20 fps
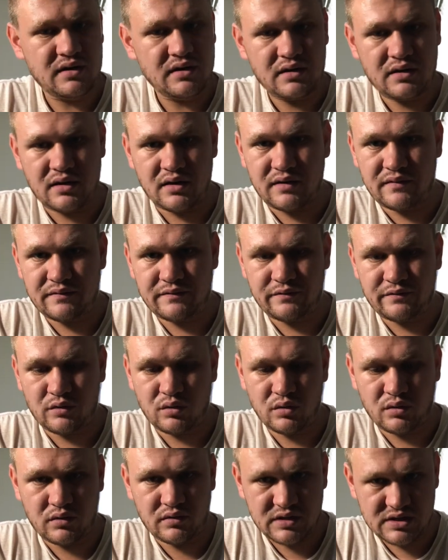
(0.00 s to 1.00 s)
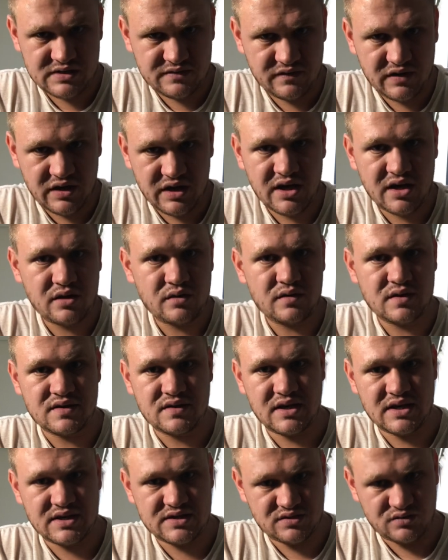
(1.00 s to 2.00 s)
And for this video,
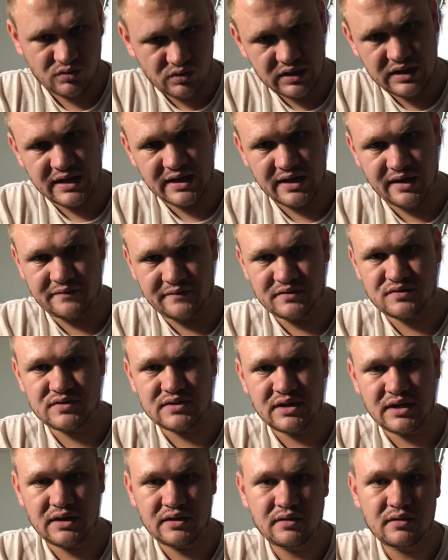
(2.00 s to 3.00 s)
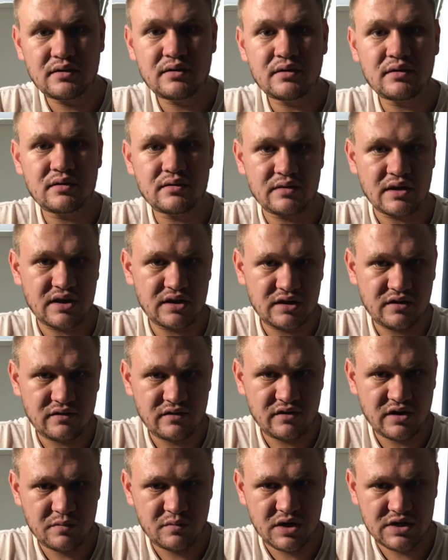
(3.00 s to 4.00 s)
that's all I have to say. Thank you
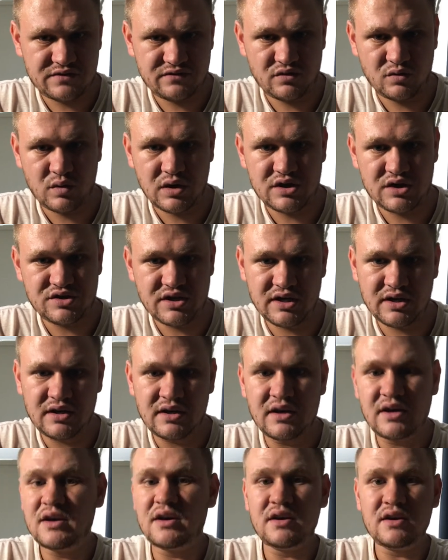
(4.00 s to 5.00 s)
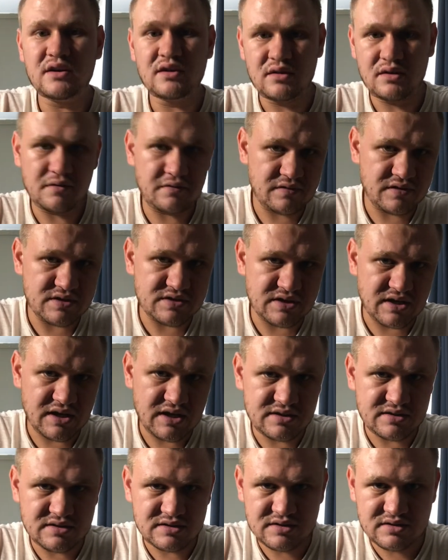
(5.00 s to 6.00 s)
very much for watching. If this
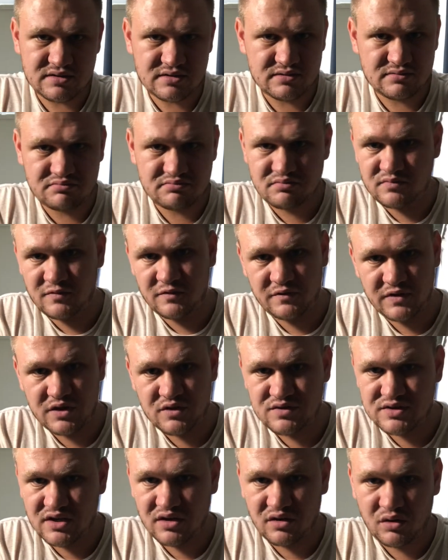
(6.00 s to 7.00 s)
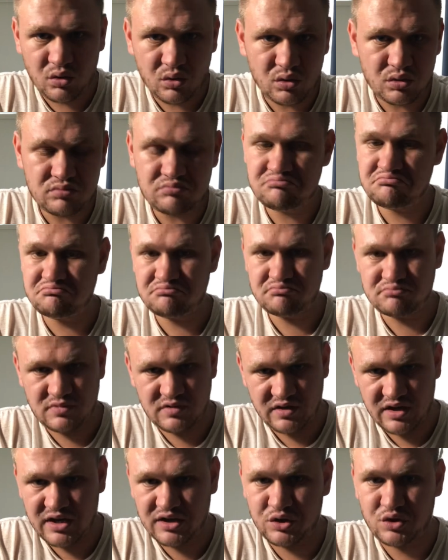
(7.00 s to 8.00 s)
gets views at all,
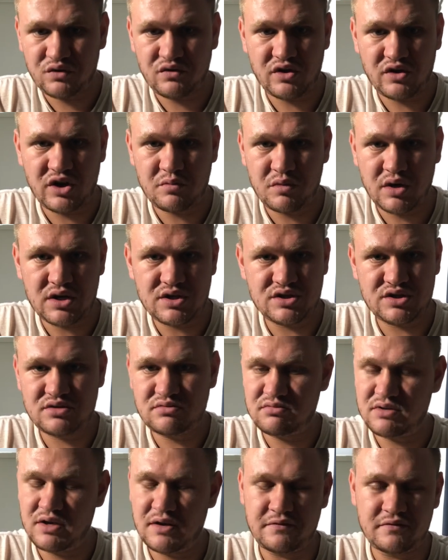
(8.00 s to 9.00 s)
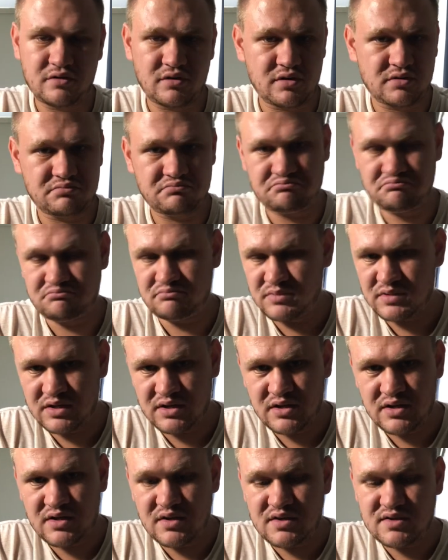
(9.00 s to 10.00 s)
thank you very much. If not,
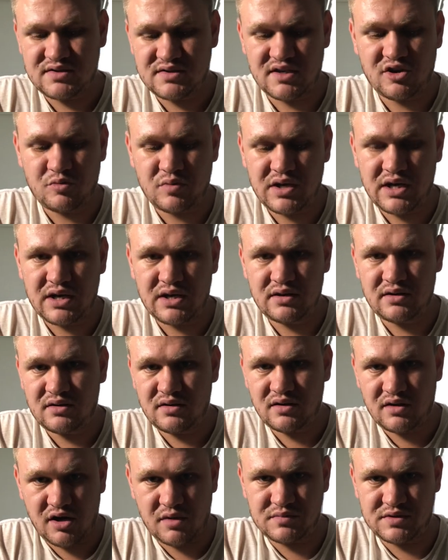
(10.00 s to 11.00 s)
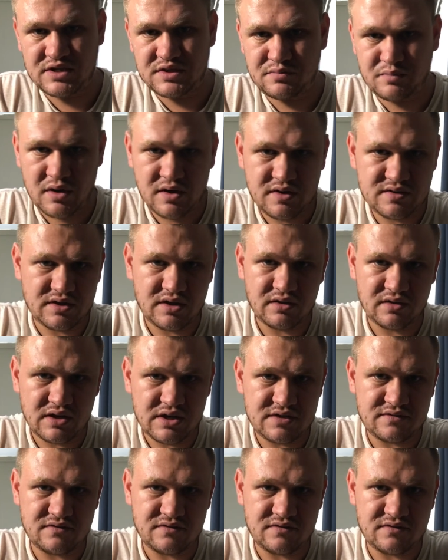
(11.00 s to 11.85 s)
so be it. I'm just posting these